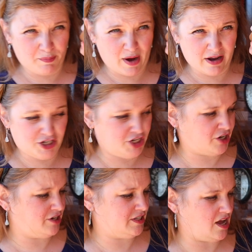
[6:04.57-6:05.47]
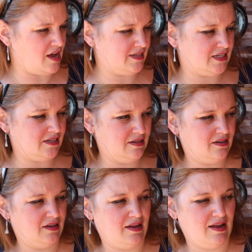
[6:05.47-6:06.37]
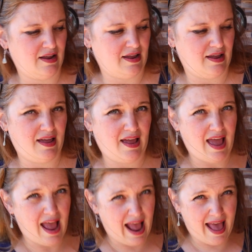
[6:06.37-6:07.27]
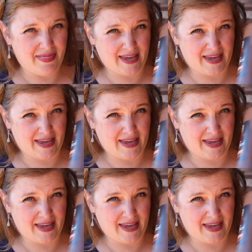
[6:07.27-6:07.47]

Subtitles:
brown sugar sauce and the